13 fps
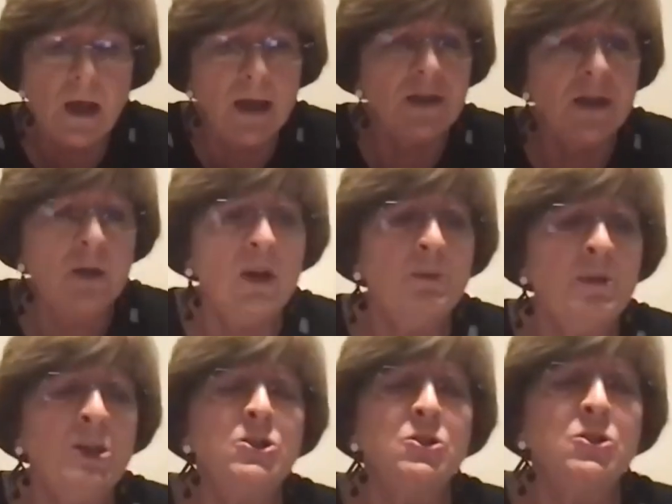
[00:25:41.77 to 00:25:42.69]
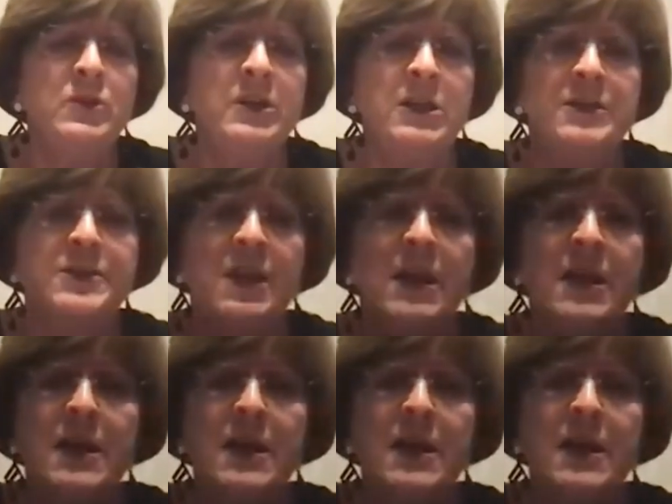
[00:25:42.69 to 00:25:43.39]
I think what I'm gonna do is,